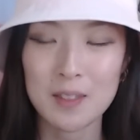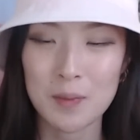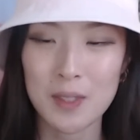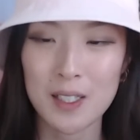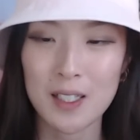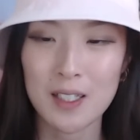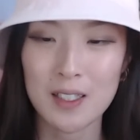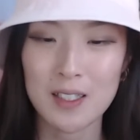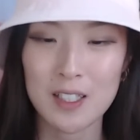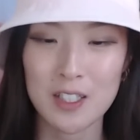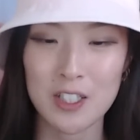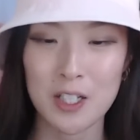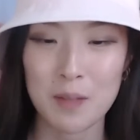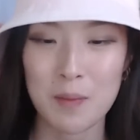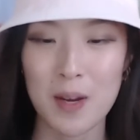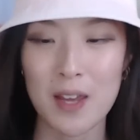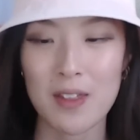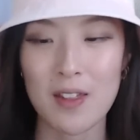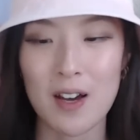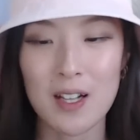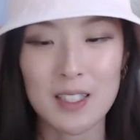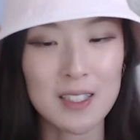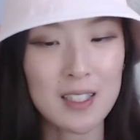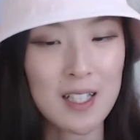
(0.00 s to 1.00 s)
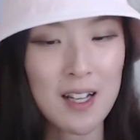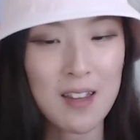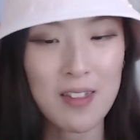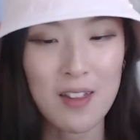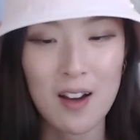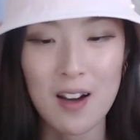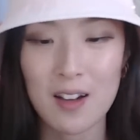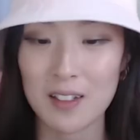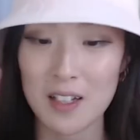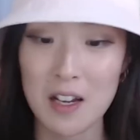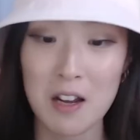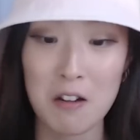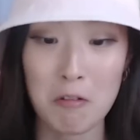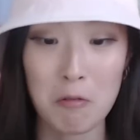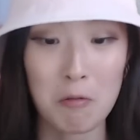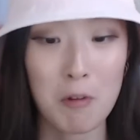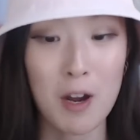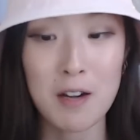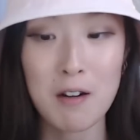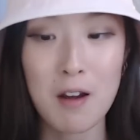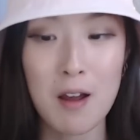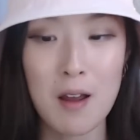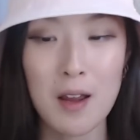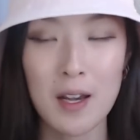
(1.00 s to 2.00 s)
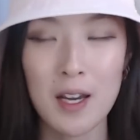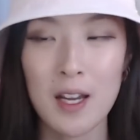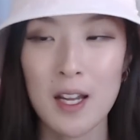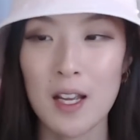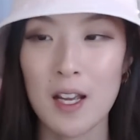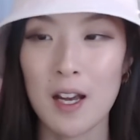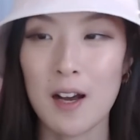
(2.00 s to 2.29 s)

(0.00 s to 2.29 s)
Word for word: me to share my thoughts and I thought, yeah, why not?